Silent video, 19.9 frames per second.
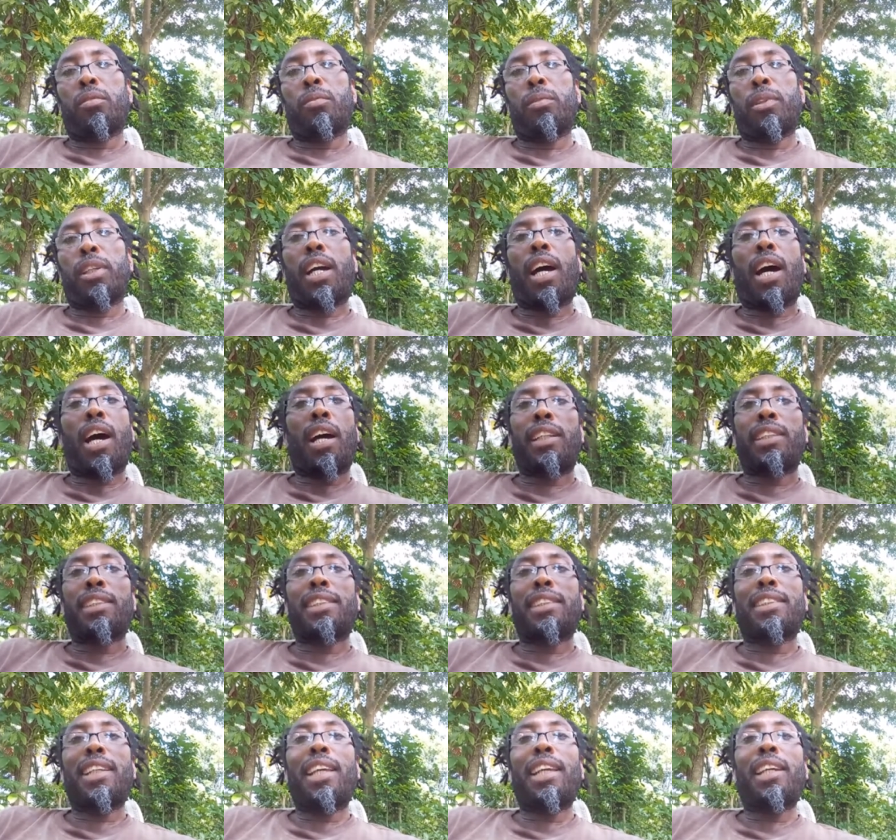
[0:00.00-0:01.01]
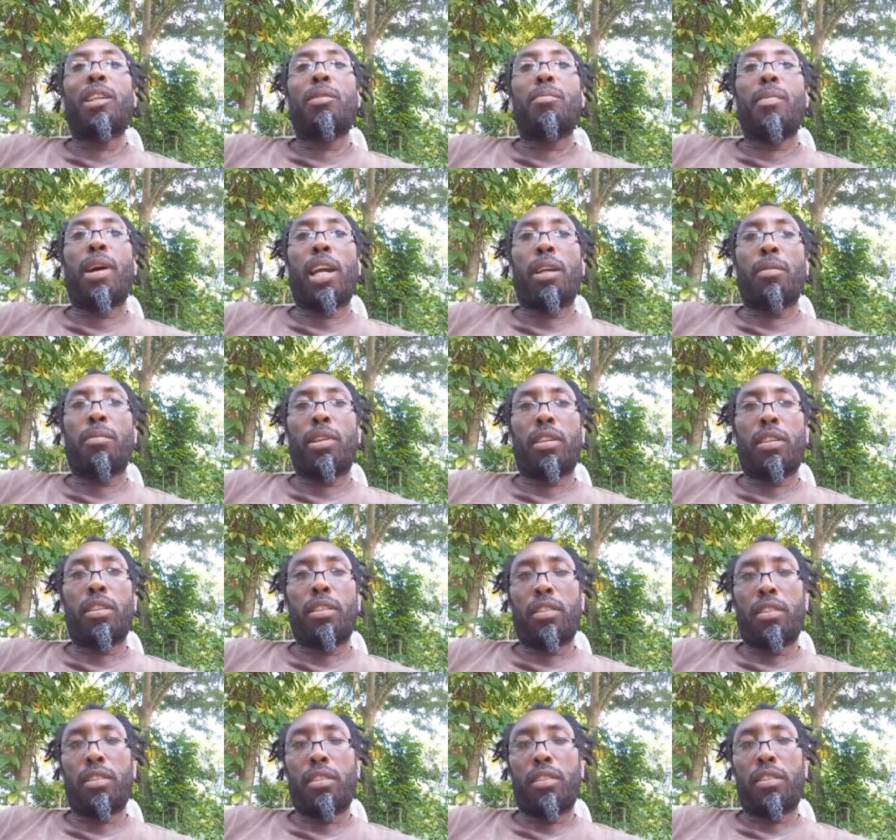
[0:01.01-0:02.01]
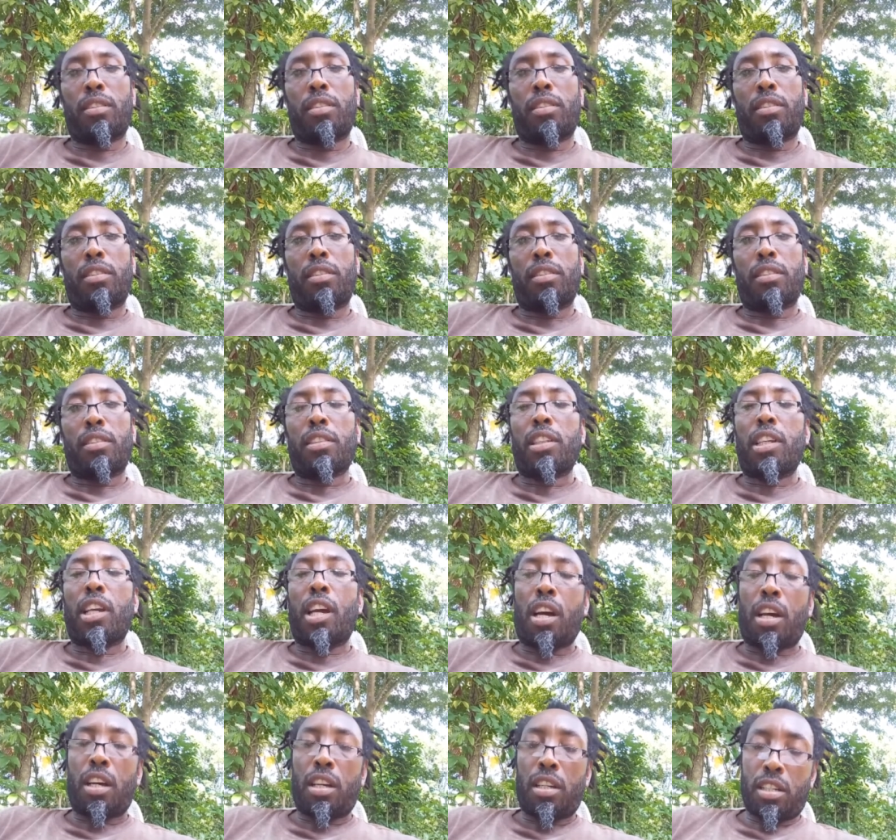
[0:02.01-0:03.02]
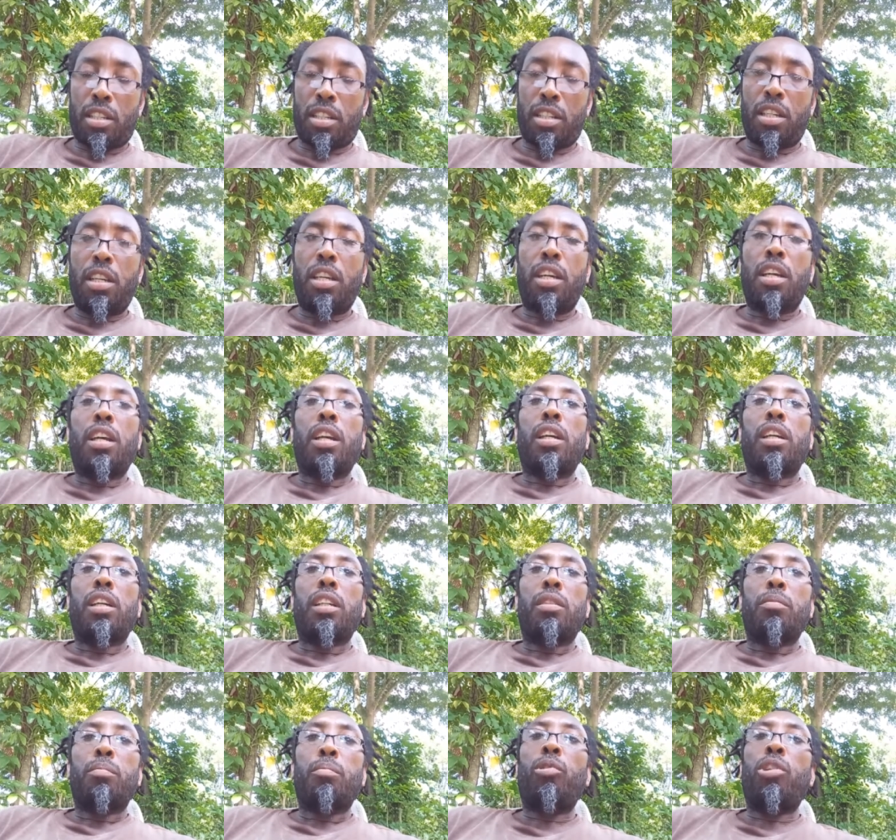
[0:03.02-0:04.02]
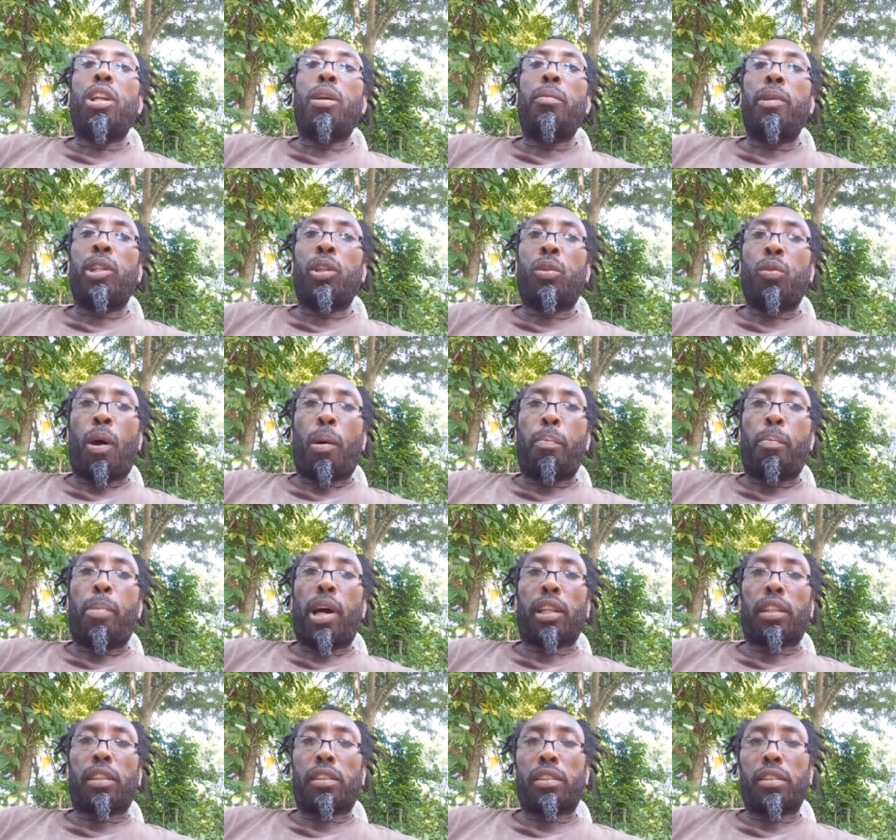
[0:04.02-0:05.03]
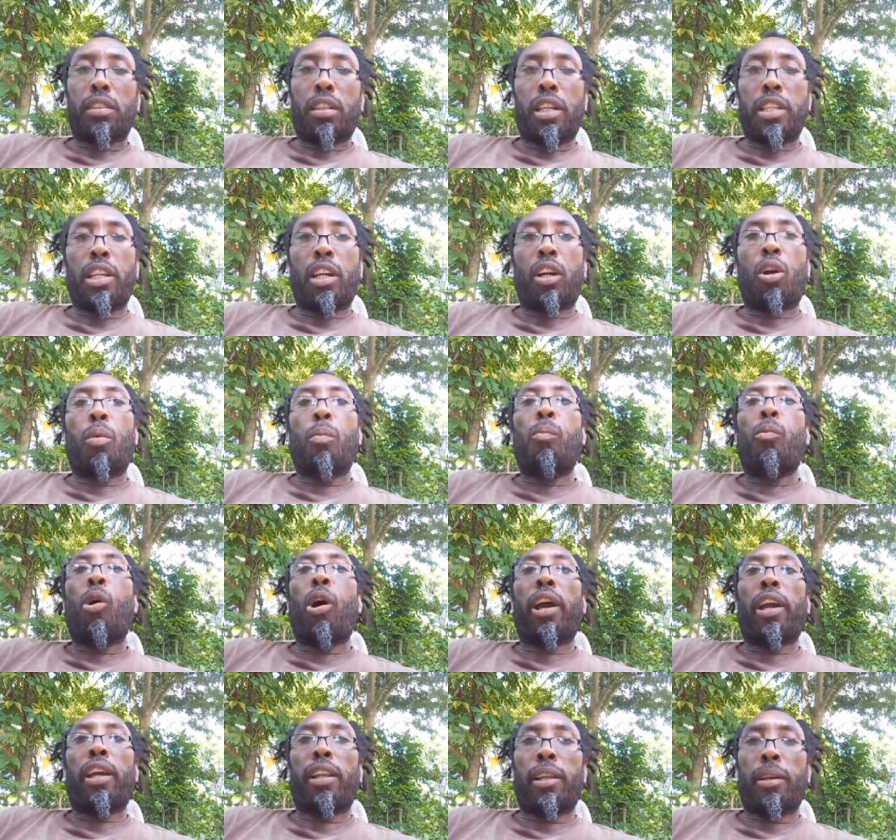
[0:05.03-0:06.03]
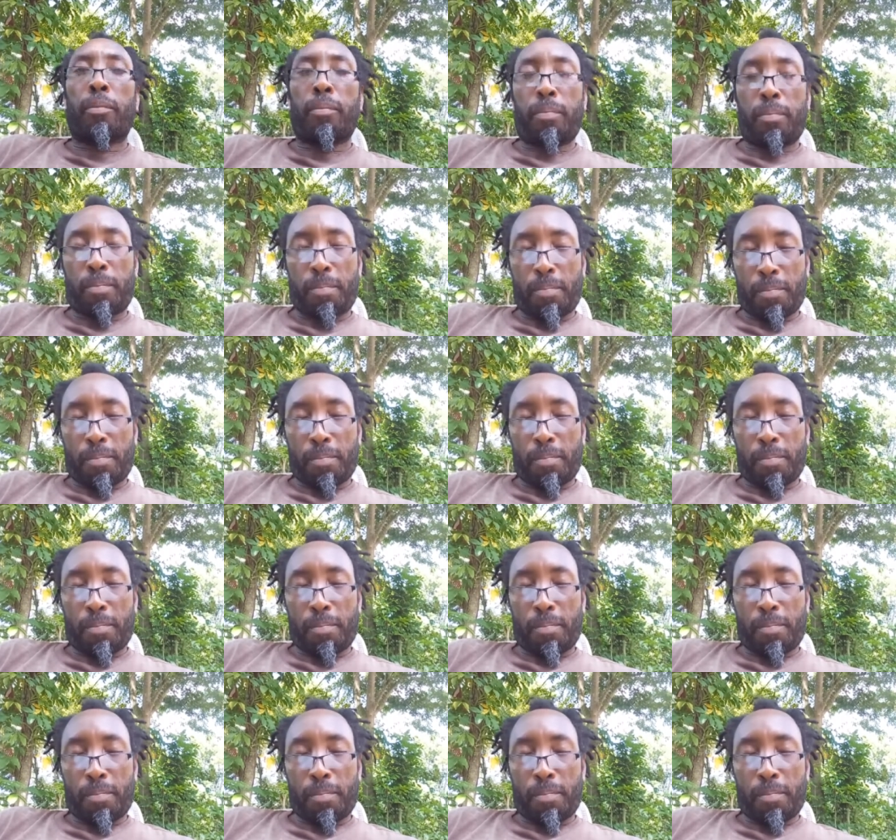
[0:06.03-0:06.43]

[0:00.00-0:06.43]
We call it sinkle bible. Yeah. Put them into a pot and you go boil them.